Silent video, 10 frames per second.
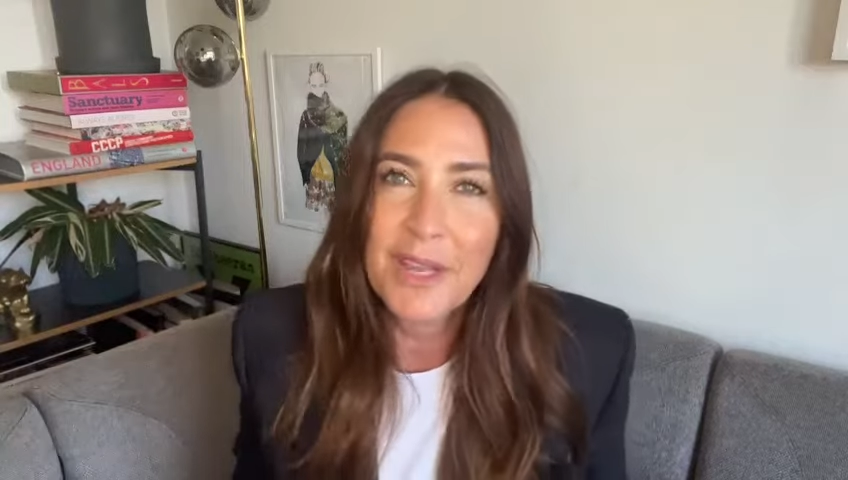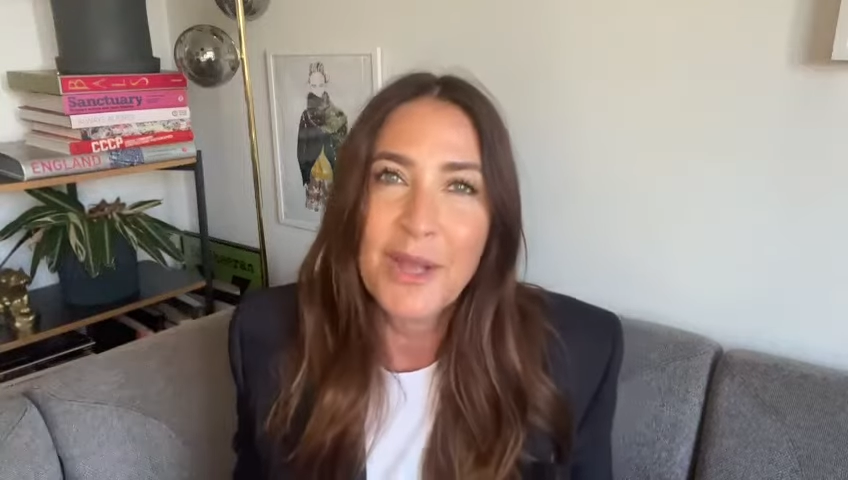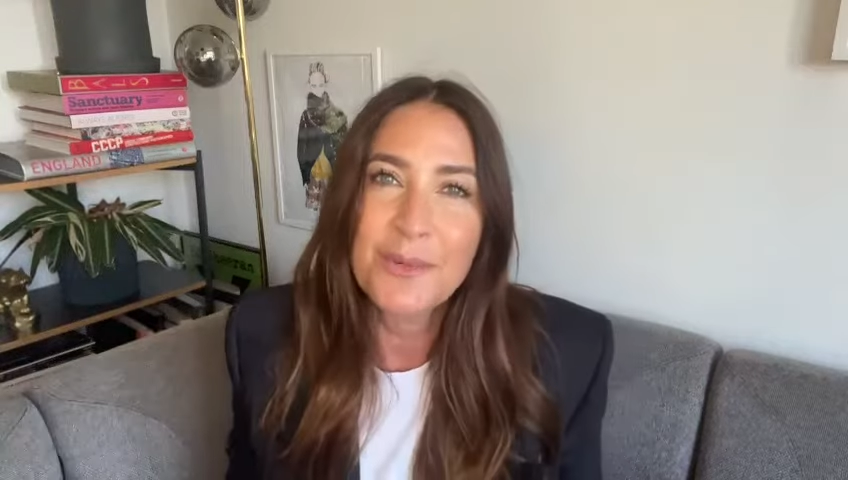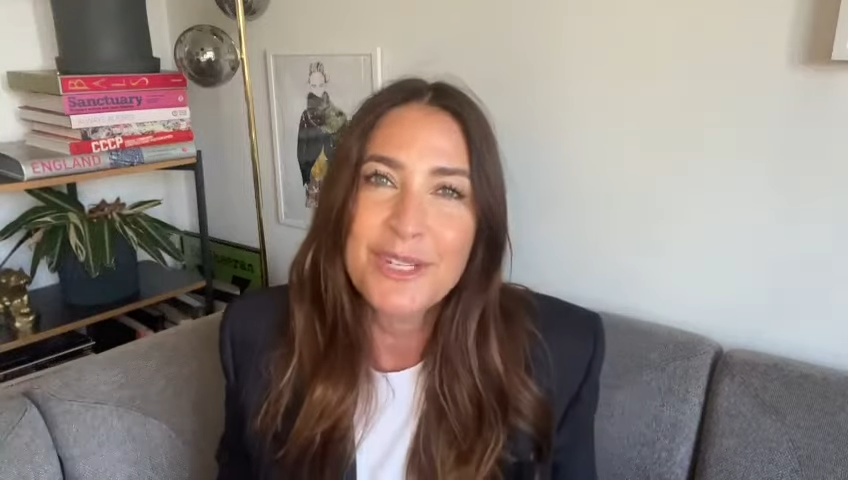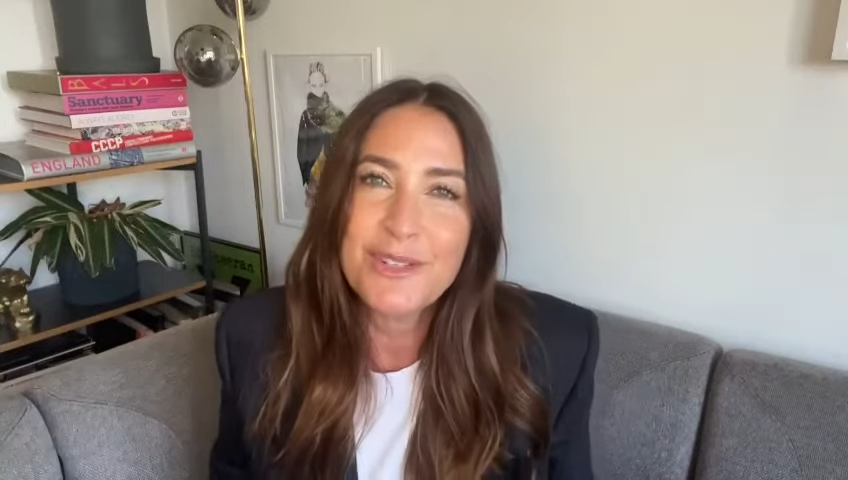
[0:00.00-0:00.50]

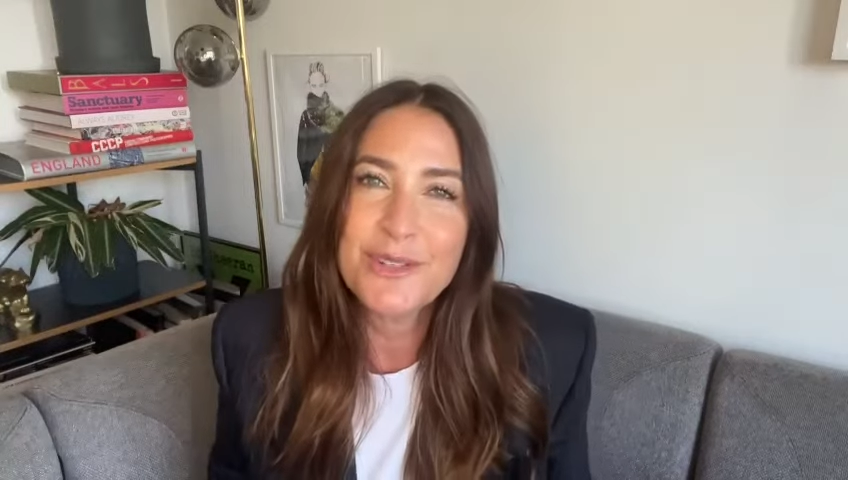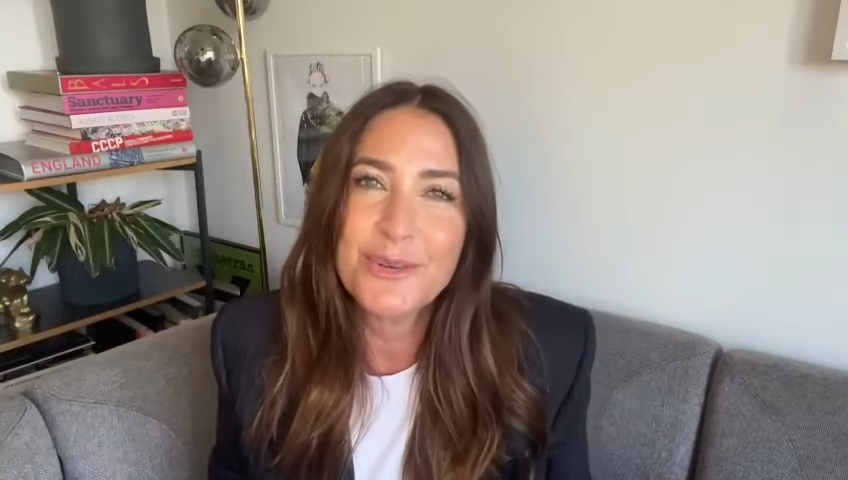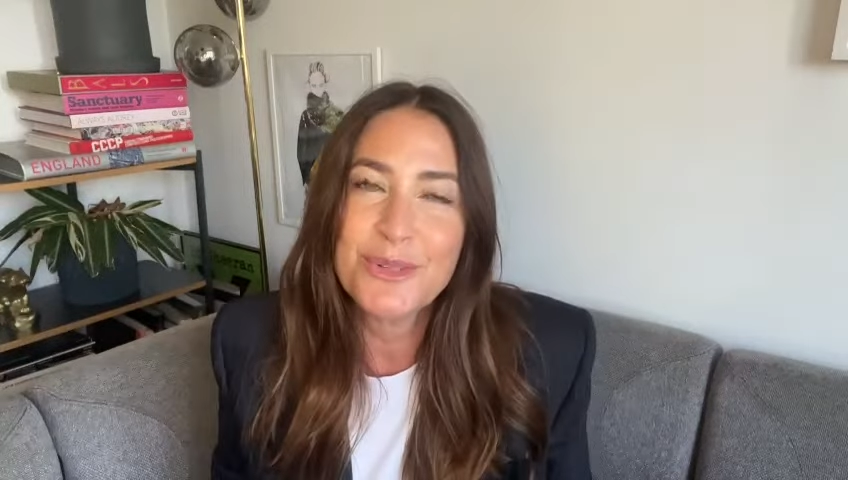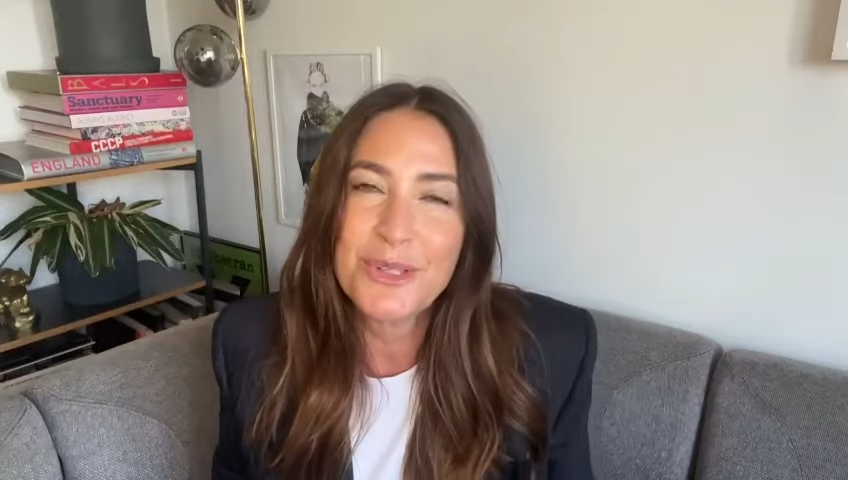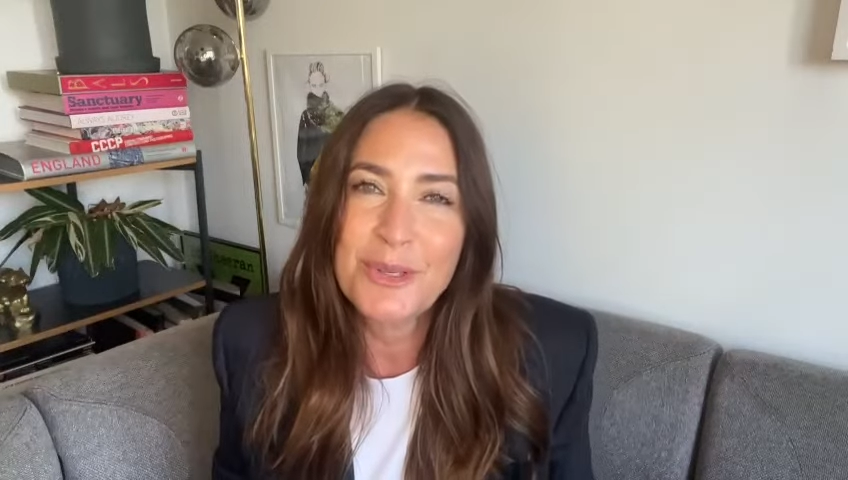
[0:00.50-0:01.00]
I wanted to
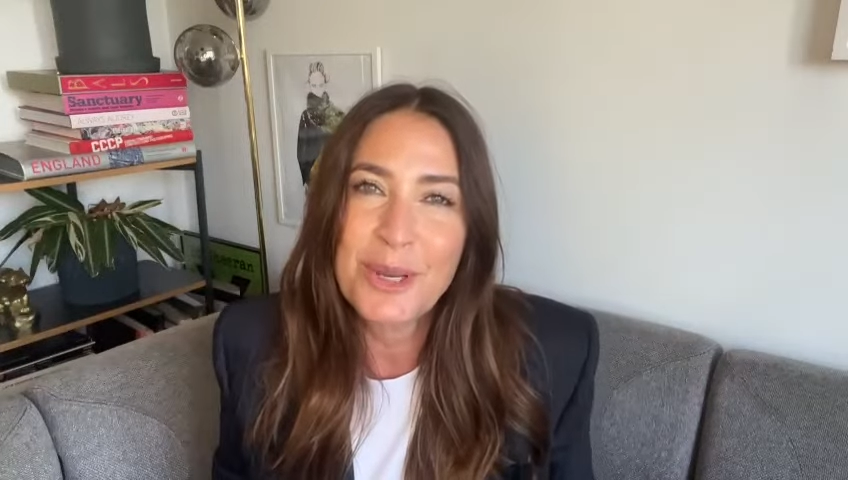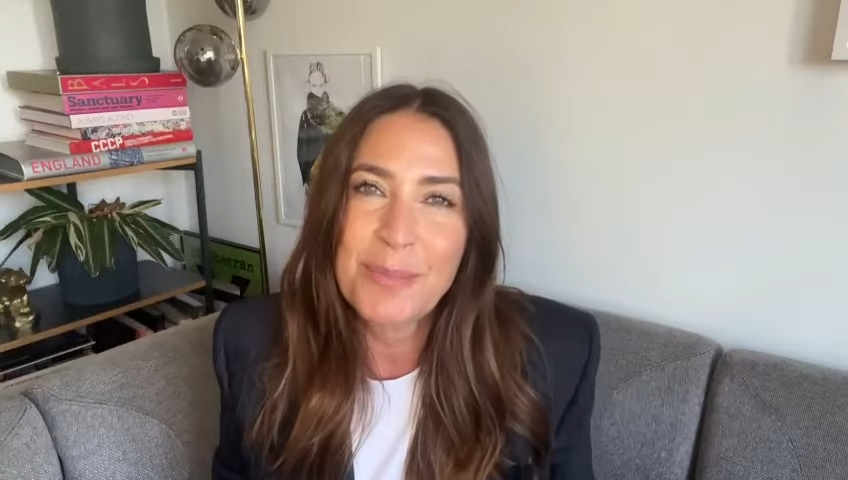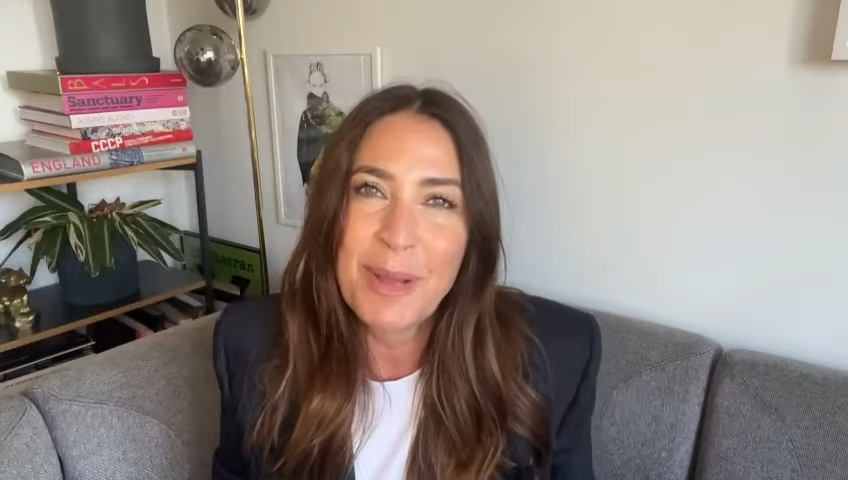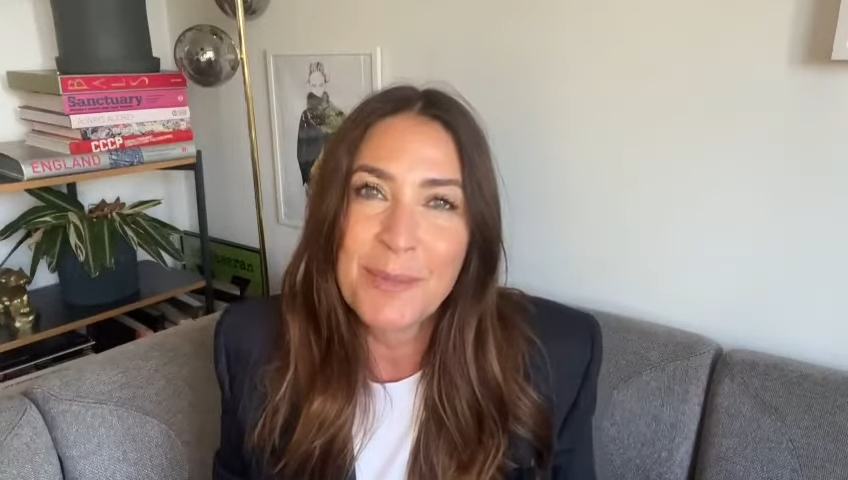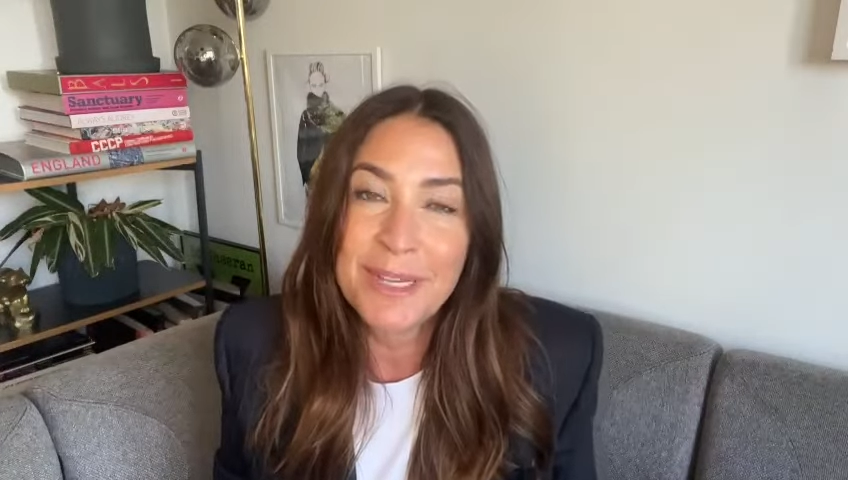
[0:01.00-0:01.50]
talk to you
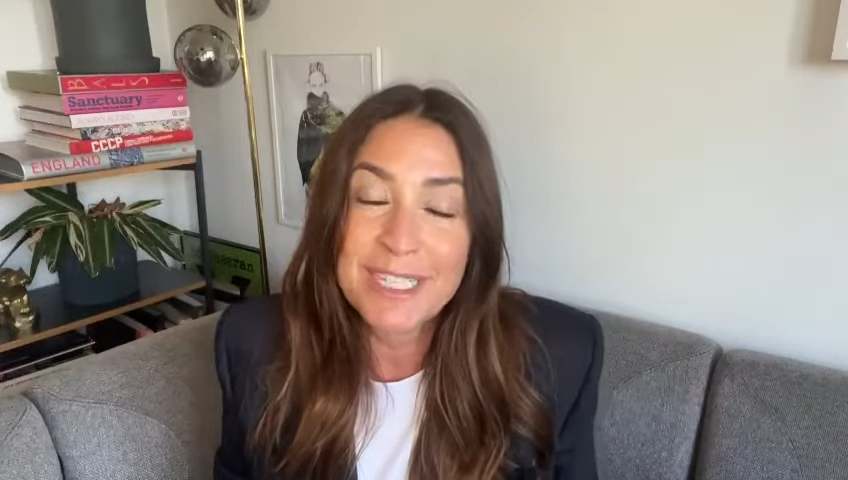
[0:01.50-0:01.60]
about my